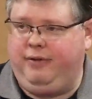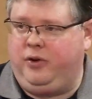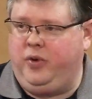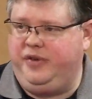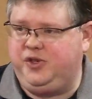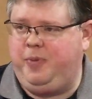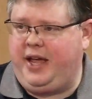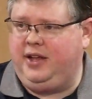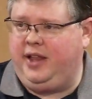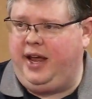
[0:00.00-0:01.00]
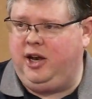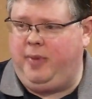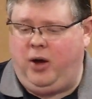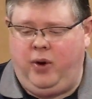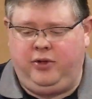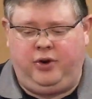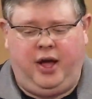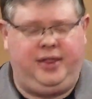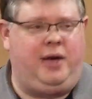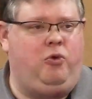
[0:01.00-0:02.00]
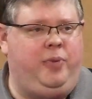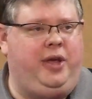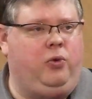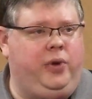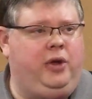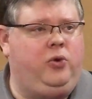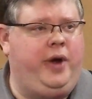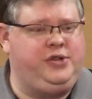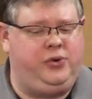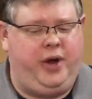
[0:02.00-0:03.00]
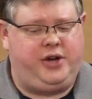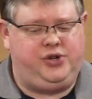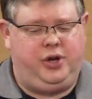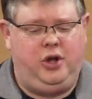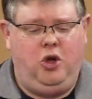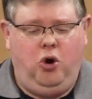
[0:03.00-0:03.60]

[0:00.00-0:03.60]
And we've speculated about whether or not that will be a real resurrection